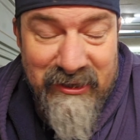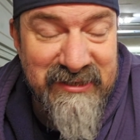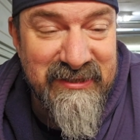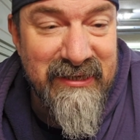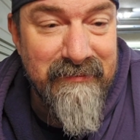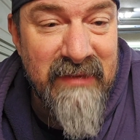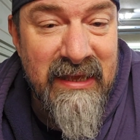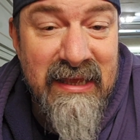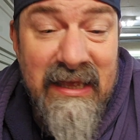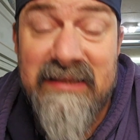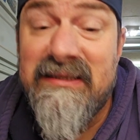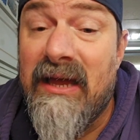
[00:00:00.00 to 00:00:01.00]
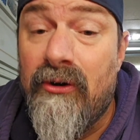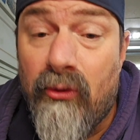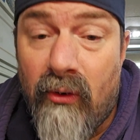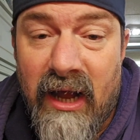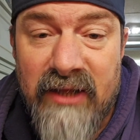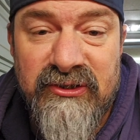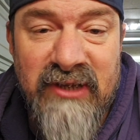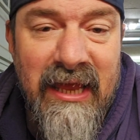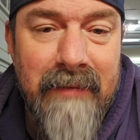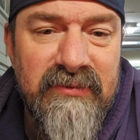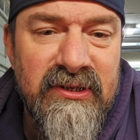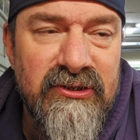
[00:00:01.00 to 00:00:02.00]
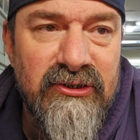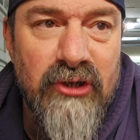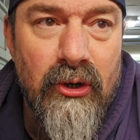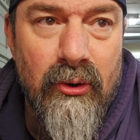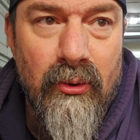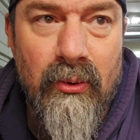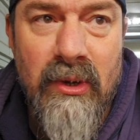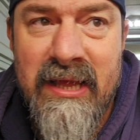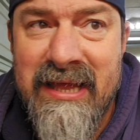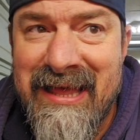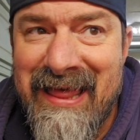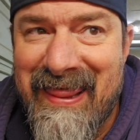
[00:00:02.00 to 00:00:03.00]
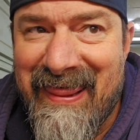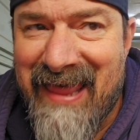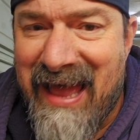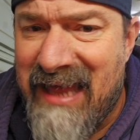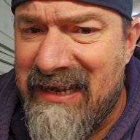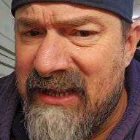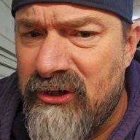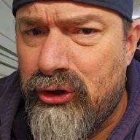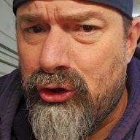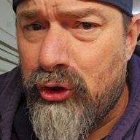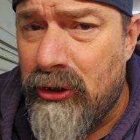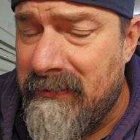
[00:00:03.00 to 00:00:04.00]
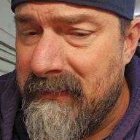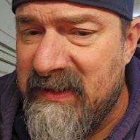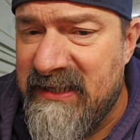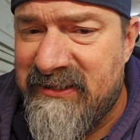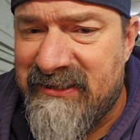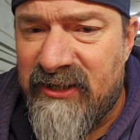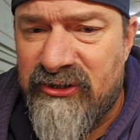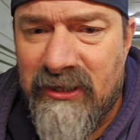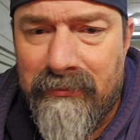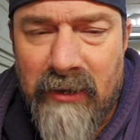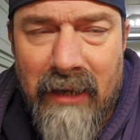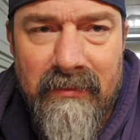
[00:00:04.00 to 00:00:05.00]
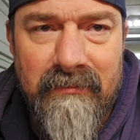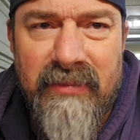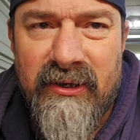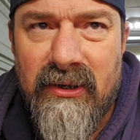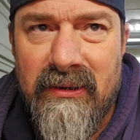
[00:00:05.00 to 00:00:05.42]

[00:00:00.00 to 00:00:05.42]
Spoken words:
them. It's now garage kept, so that shouldn't be such a problem, but